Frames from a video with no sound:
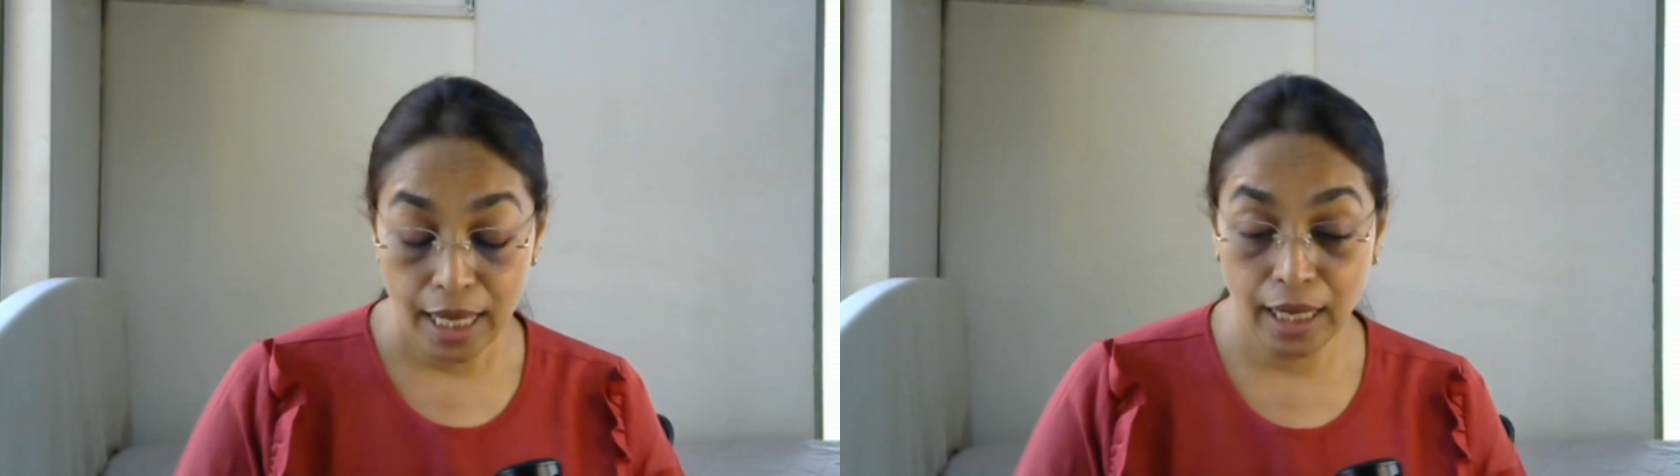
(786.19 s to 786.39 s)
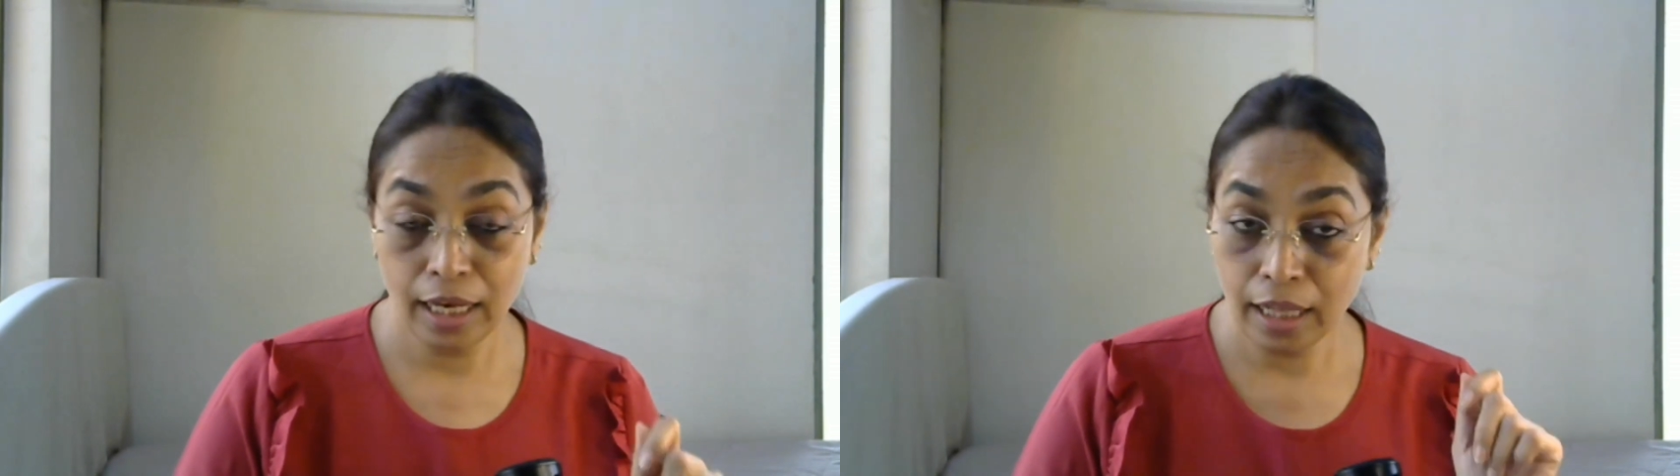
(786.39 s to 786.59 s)

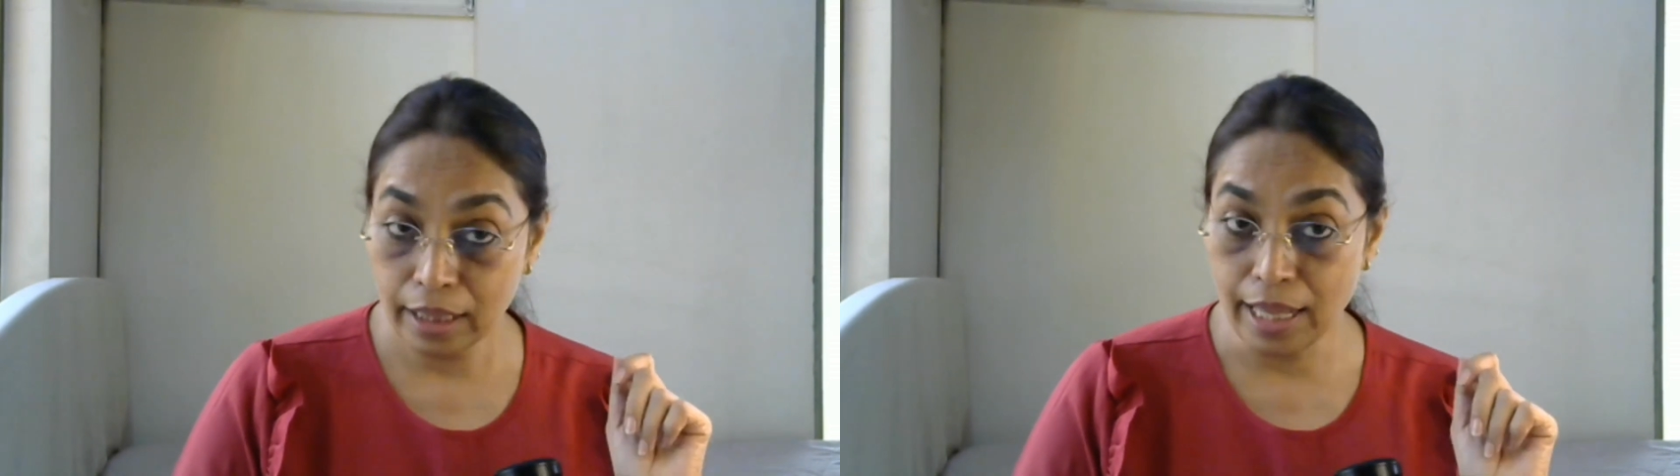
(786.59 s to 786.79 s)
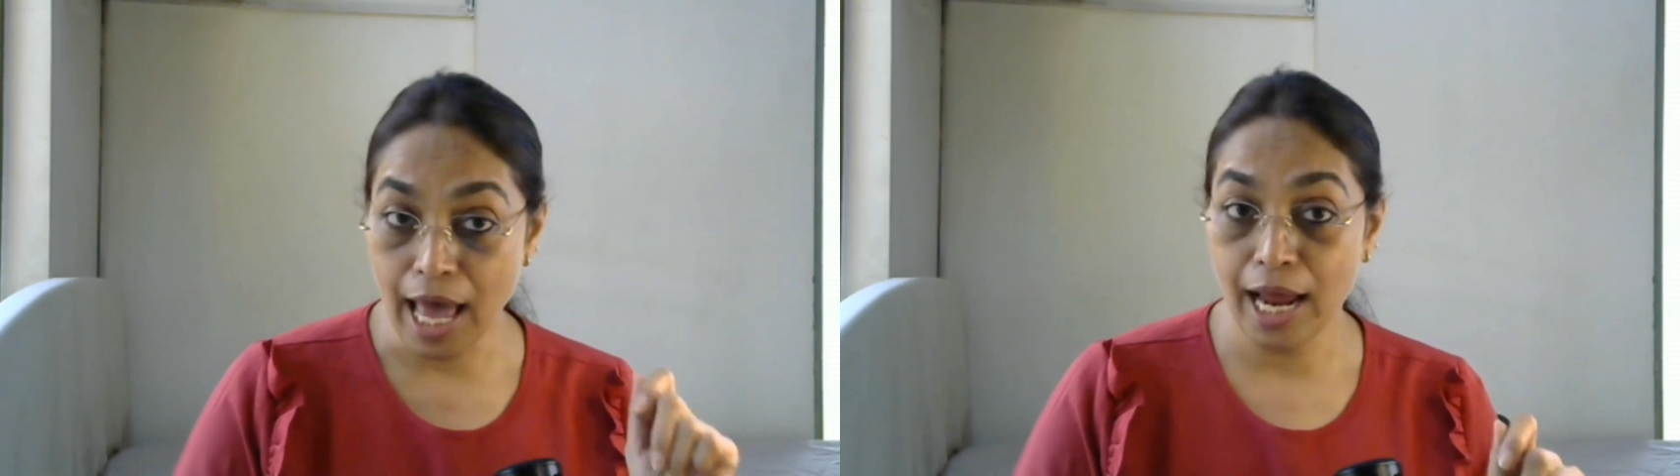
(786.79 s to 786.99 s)
in
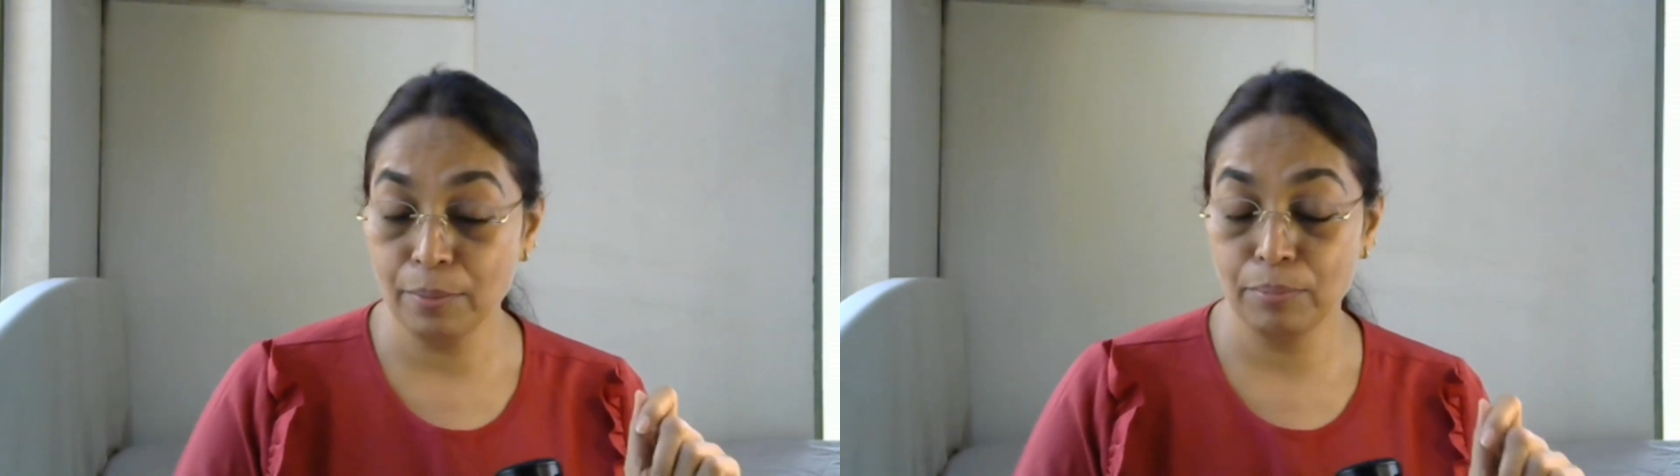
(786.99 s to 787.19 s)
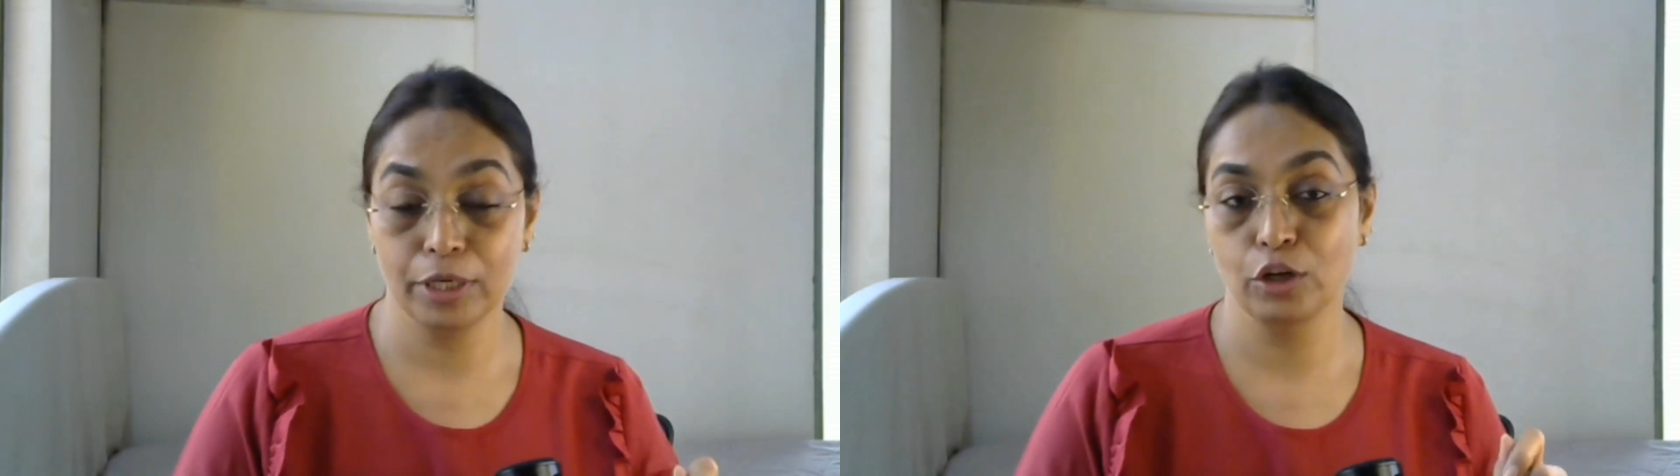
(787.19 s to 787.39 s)

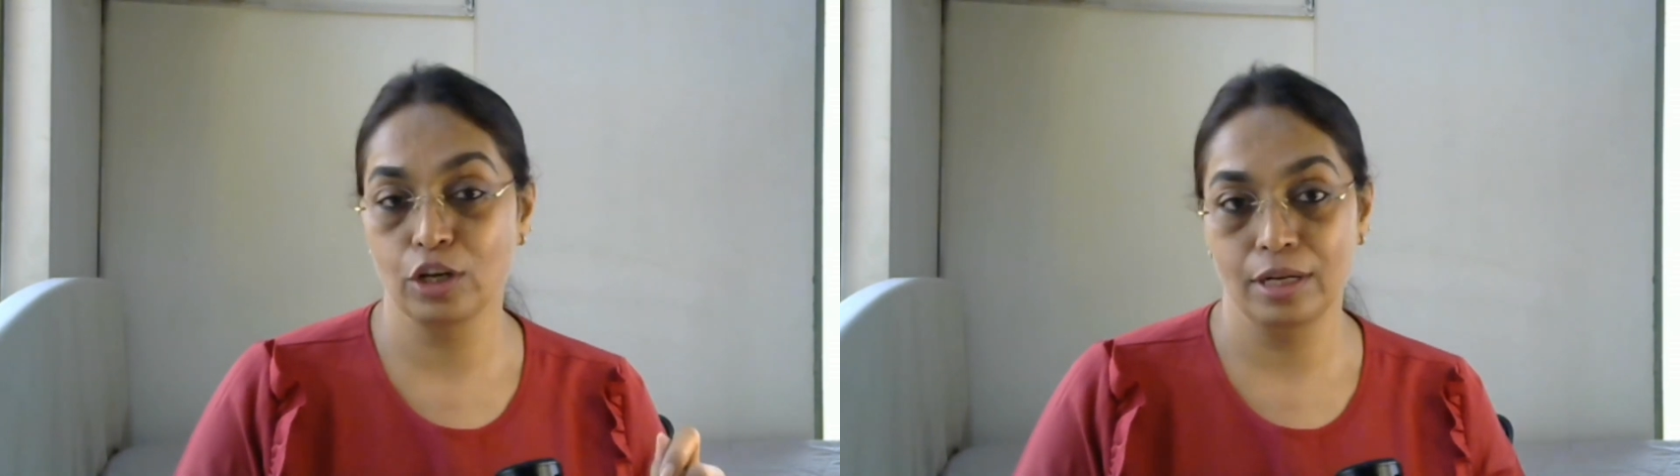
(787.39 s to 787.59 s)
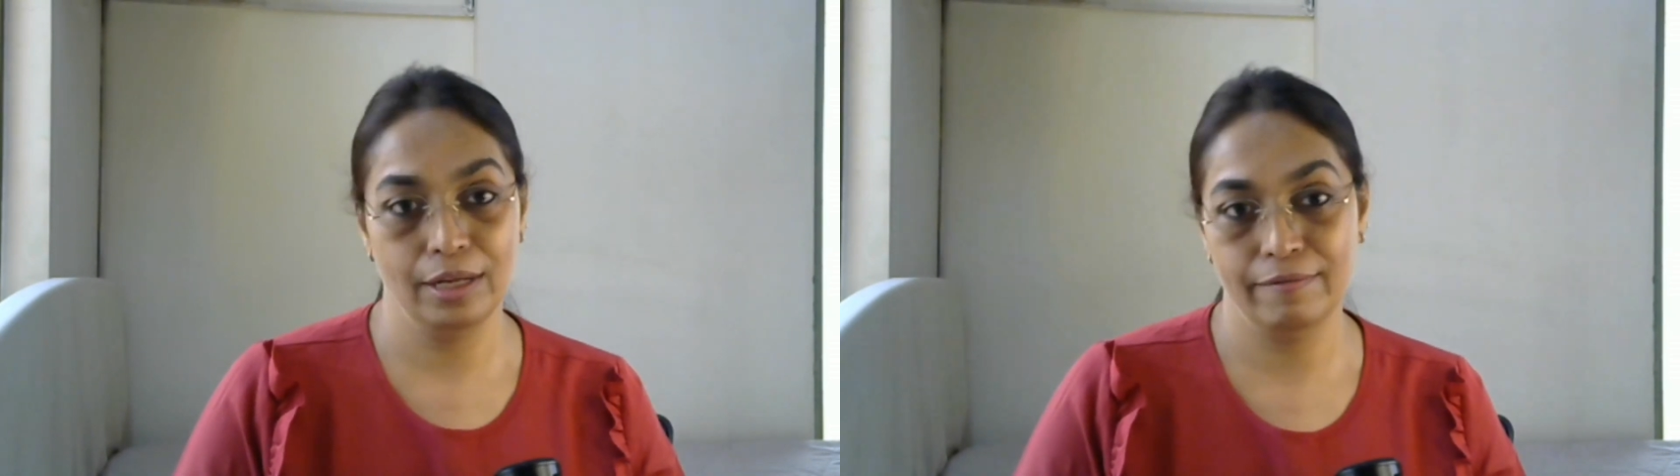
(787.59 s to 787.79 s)
that
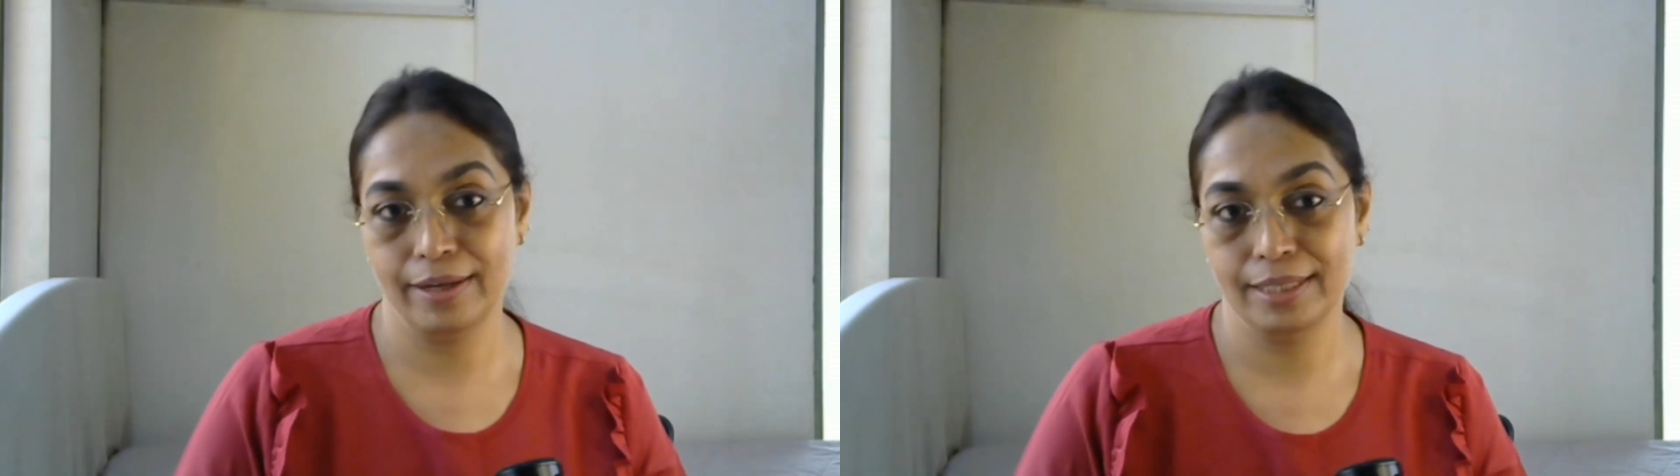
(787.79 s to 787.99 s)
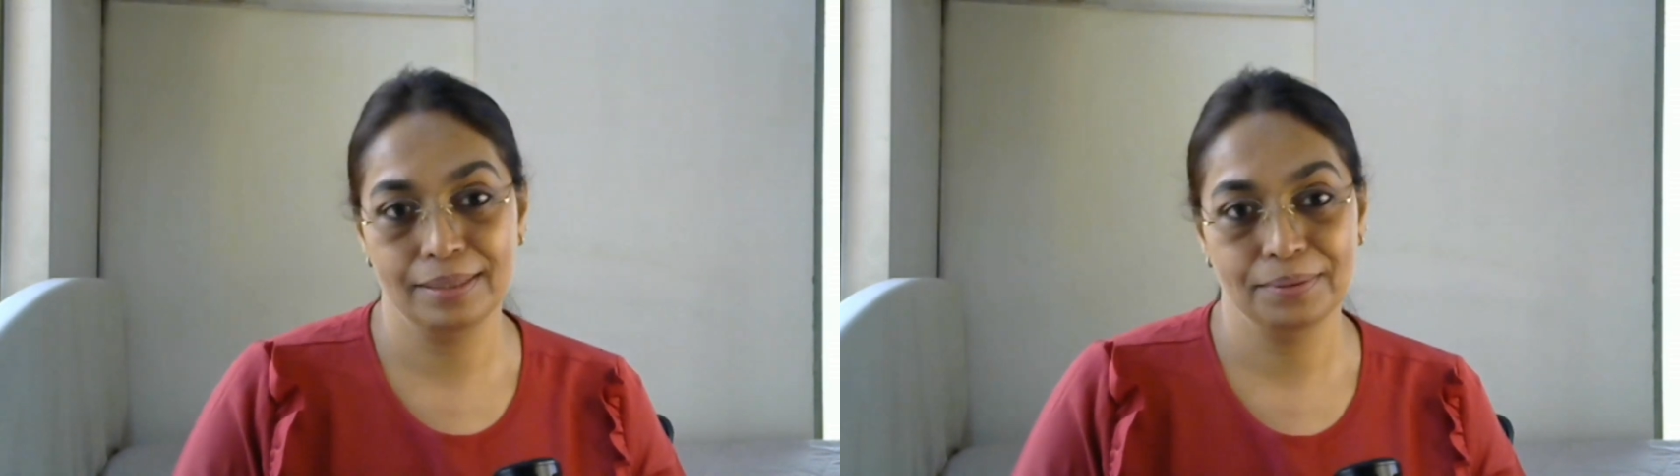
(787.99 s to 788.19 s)
particular
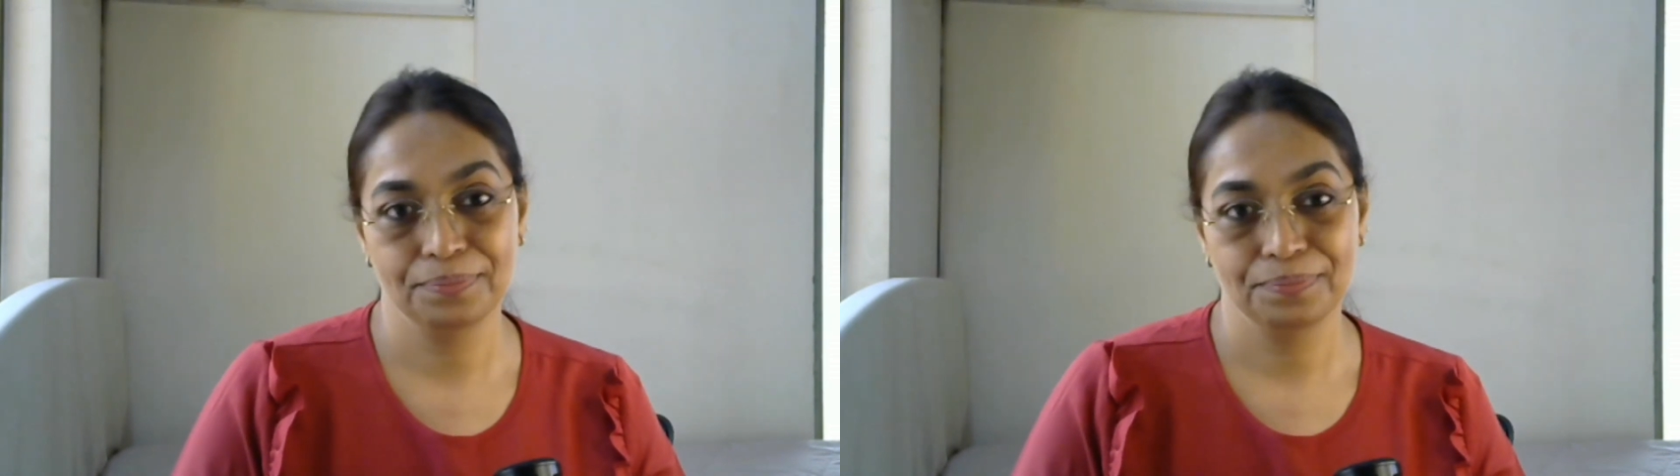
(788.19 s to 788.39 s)
event.